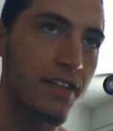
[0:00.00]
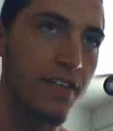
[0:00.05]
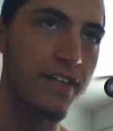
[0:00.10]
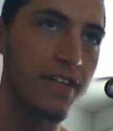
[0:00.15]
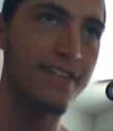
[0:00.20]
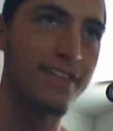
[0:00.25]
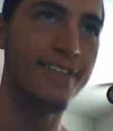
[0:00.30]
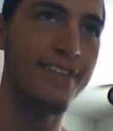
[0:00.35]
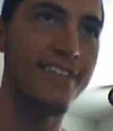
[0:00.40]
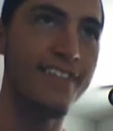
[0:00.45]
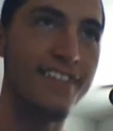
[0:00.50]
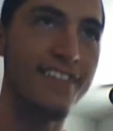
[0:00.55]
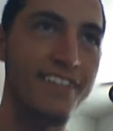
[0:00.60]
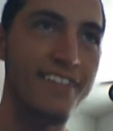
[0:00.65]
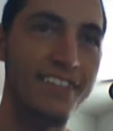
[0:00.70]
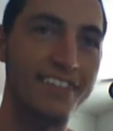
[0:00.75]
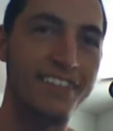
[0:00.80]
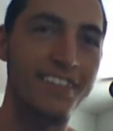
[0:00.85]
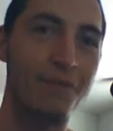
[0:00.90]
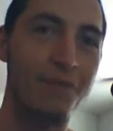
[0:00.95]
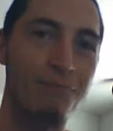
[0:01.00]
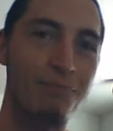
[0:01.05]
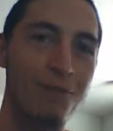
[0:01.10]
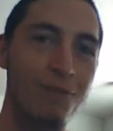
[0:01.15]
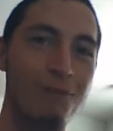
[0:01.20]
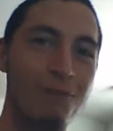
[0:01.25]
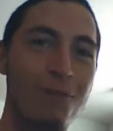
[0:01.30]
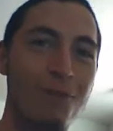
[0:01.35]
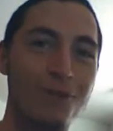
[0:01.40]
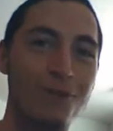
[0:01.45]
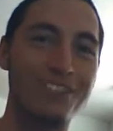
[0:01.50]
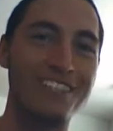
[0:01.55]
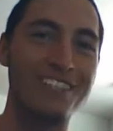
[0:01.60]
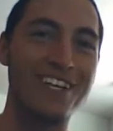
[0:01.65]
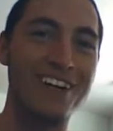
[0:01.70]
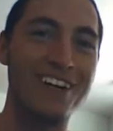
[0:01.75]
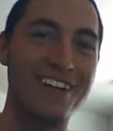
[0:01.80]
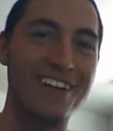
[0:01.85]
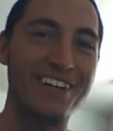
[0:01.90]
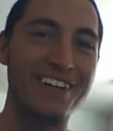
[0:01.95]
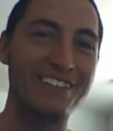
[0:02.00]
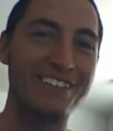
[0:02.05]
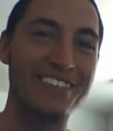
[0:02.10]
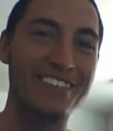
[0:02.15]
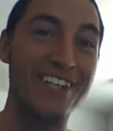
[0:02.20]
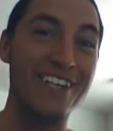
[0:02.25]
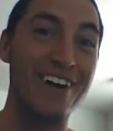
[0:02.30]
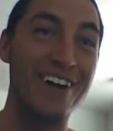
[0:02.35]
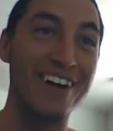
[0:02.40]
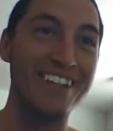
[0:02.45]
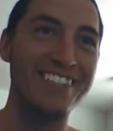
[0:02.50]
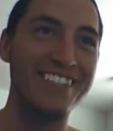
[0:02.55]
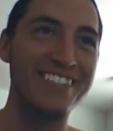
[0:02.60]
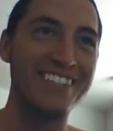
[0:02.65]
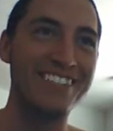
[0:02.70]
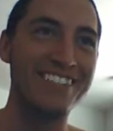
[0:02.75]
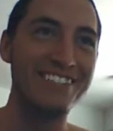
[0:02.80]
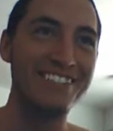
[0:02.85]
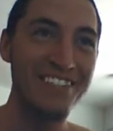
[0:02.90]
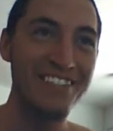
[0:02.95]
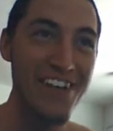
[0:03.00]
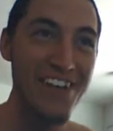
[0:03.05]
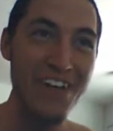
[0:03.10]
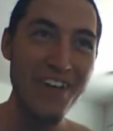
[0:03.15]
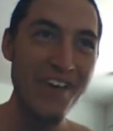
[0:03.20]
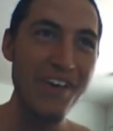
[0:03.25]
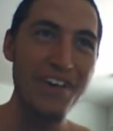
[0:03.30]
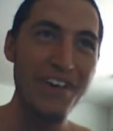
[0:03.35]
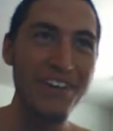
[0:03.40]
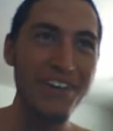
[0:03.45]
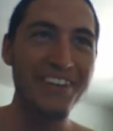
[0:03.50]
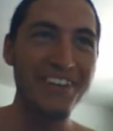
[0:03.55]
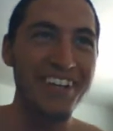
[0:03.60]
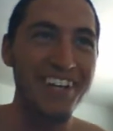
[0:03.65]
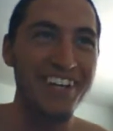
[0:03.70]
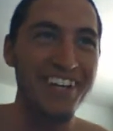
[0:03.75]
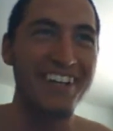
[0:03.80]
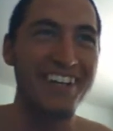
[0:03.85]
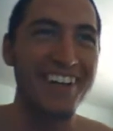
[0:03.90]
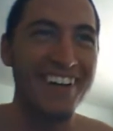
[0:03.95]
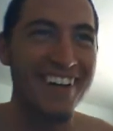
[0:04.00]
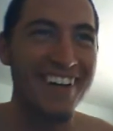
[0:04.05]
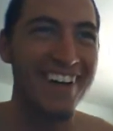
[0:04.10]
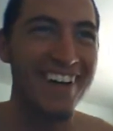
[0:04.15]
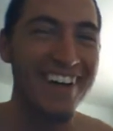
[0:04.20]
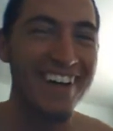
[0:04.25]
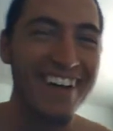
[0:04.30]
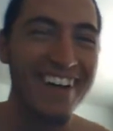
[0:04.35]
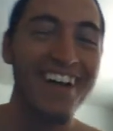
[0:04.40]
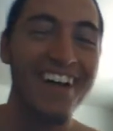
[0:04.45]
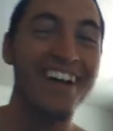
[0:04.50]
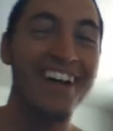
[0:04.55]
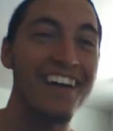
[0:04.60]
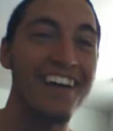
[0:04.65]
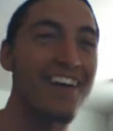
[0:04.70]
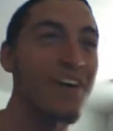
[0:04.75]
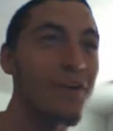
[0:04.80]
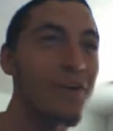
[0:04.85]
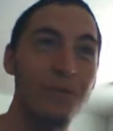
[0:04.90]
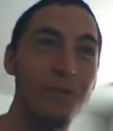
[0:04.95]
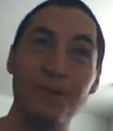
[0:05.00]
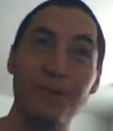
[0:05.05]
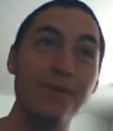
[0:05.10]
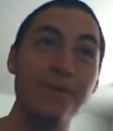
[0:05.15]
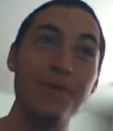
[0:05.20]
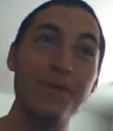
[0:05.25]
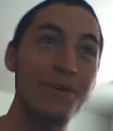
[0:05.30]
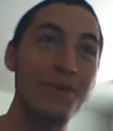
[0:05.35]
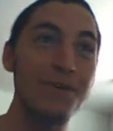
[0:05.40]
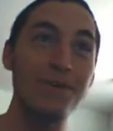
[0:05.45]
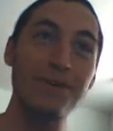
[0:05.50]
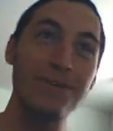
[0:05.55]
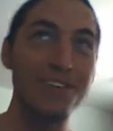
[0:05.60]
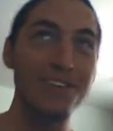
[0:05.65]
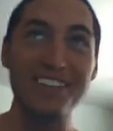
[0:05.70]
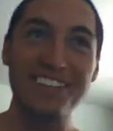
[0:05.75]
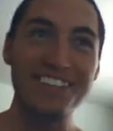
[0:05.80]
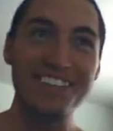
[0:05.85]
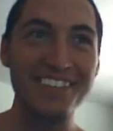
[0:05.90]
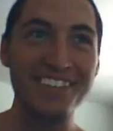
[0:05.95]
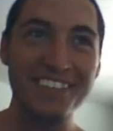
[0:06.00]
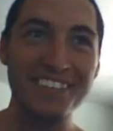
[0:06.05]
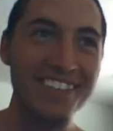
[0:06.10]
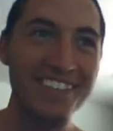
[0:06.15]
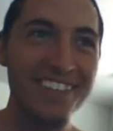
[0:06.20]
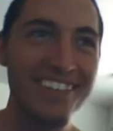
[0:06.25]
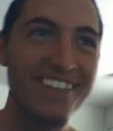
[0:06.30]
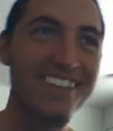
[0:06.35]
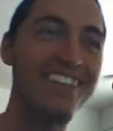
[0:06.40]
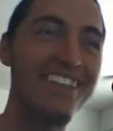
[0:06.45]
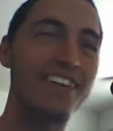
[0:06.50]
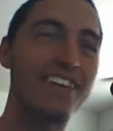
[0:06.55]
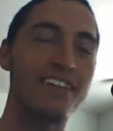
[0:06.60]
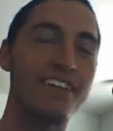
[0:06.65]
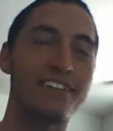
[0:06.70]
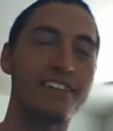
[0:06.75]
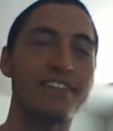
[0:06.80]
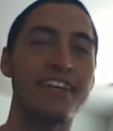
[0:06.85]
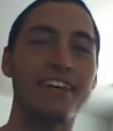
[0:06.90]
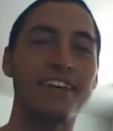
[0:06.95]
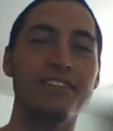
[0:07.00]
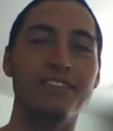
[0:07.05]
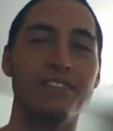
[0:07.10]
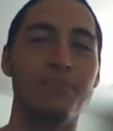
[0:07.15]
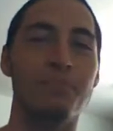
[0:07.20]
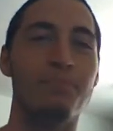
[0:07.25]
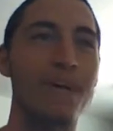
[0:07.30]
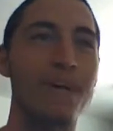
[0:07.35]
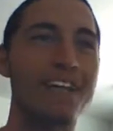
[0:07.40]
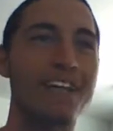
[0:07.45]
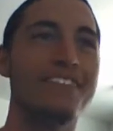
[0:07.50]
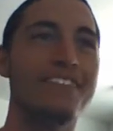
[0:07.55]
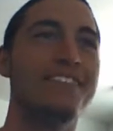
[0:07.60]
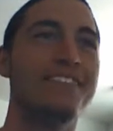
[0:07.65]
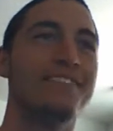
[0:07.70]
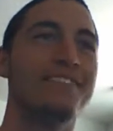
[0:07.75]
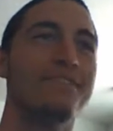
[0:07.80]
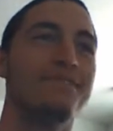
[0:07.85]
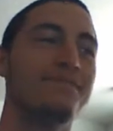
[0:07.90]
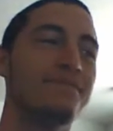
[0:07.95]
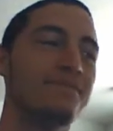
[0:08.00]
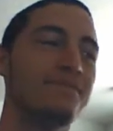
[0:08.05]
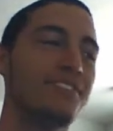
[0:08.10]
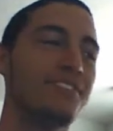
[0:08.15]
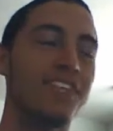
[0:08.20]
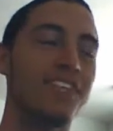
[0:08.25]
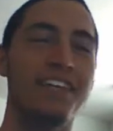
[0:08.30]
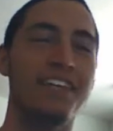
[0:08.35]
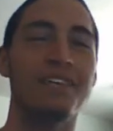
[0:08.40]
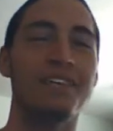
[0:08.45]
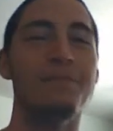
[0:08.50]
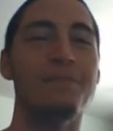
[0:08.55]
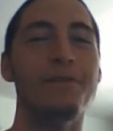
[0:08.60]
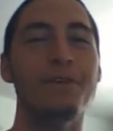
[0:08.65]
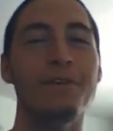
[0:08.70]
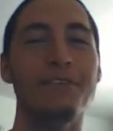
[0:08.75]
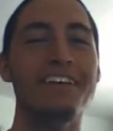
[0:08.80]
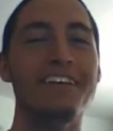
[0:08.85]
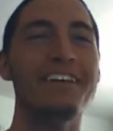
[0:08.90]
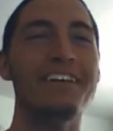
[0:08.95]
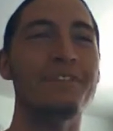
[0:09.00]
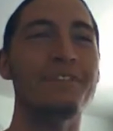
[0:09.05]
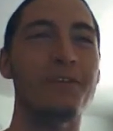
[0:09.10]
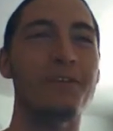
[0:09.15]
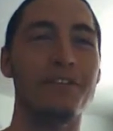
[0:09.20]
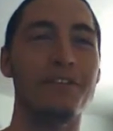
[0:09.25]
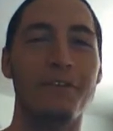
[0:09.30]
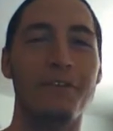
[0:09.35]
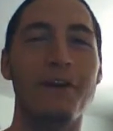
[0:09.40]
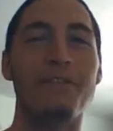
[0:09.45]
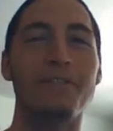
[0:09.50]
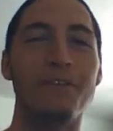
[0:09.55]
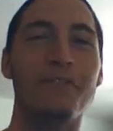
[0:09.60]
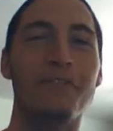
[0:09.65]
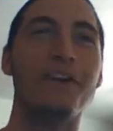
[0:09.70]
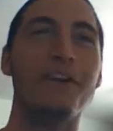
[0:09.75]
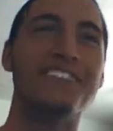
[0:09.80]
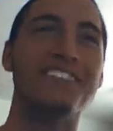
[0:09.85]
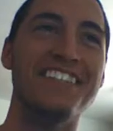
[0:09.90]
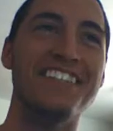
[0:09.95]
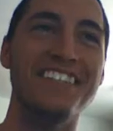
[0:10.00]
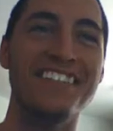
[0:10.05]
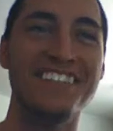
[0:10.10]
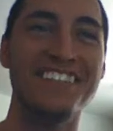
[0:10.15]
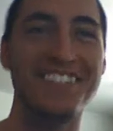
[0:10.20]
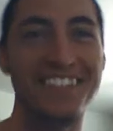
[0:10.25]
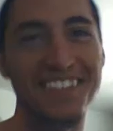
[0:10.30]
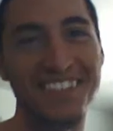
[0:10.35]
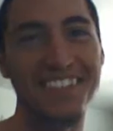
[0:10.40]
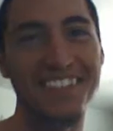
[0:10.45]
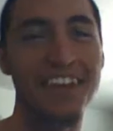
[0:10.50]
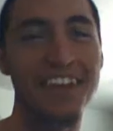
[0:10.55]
and he hooked up with Rosario Dawson. Woo! Woo! That was the best scene of the movie, of the first disc.